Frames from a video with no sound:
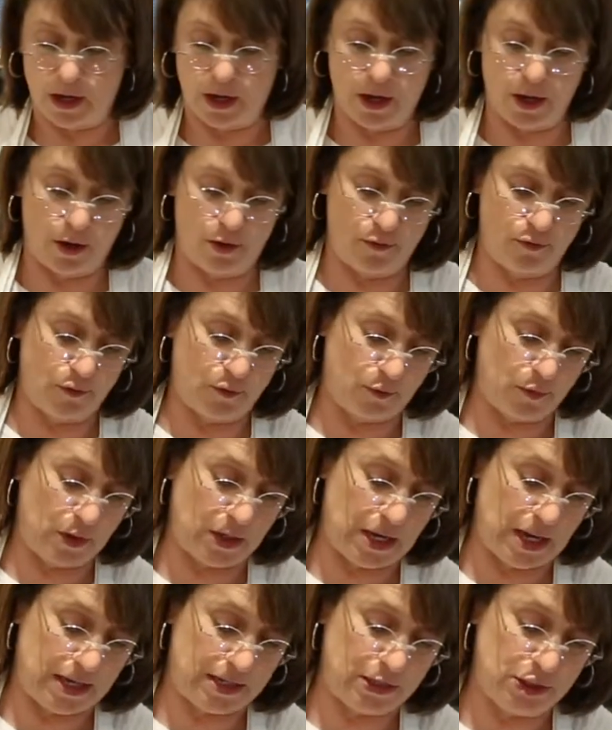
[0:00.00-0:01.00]
of
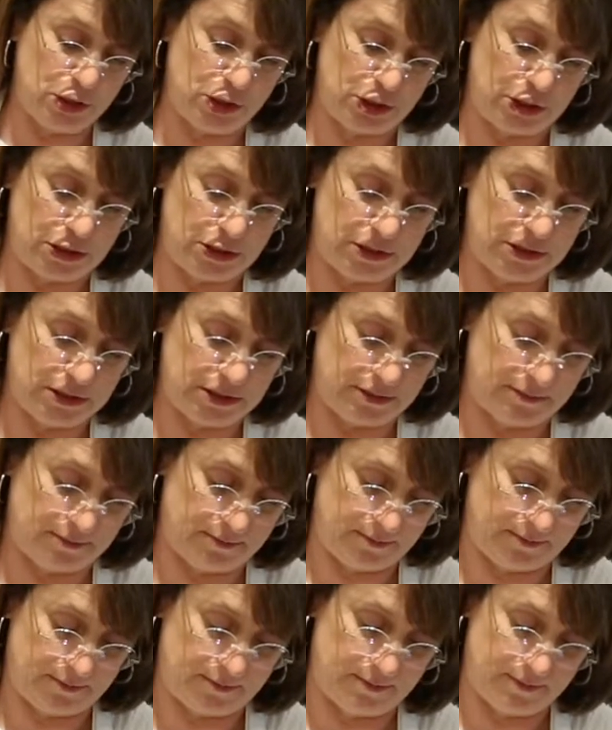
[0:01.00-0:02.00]
ricotta cheese.
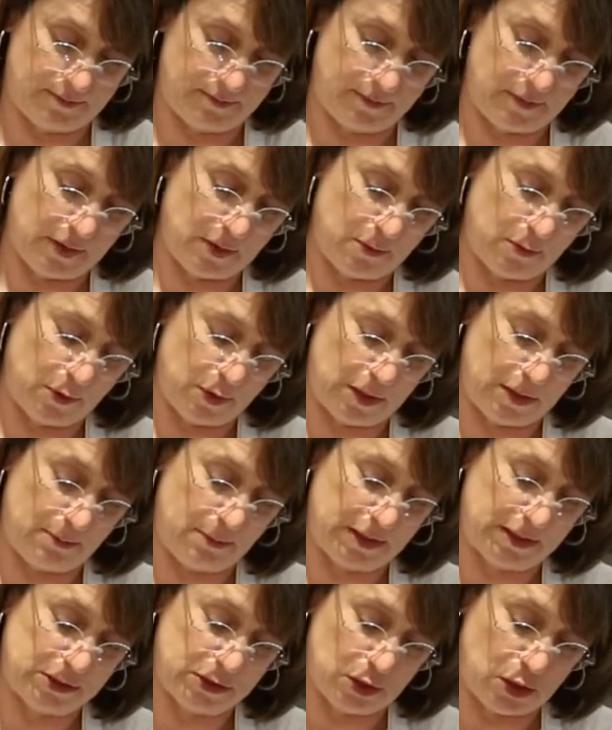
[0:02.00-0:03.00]
We're going to
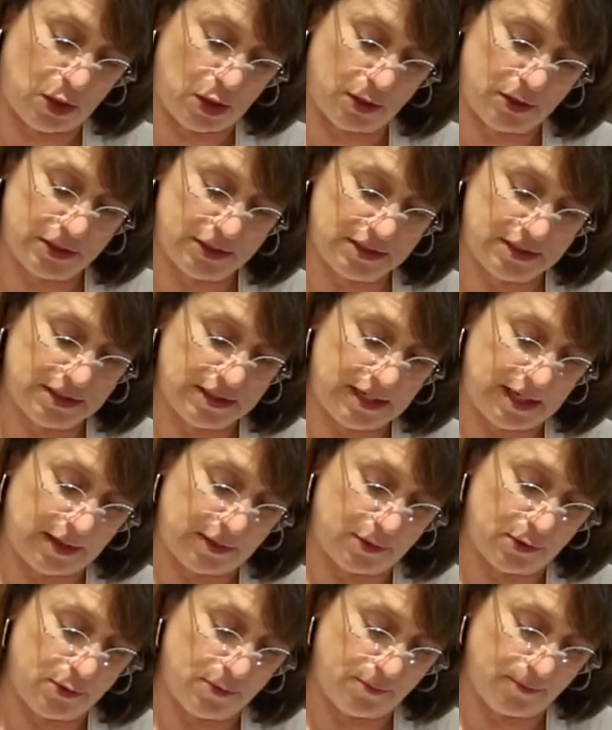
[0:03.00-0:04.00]
mix all this
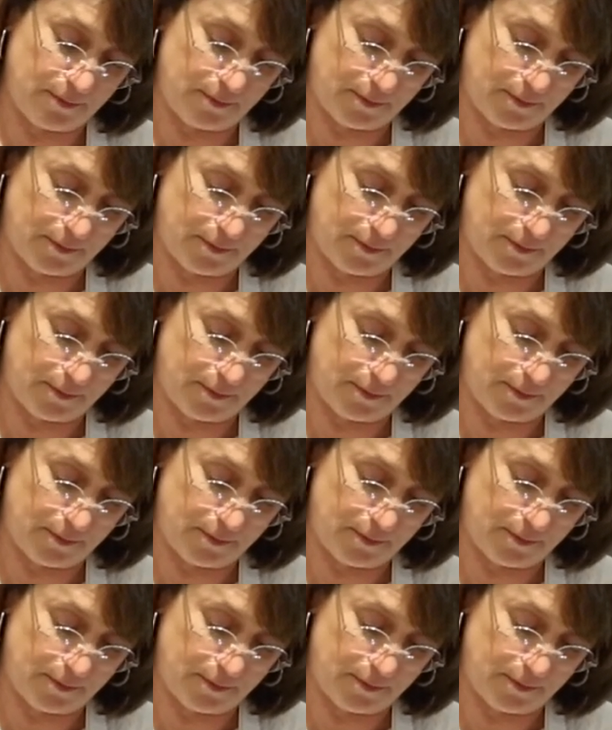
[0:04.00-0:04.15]
together.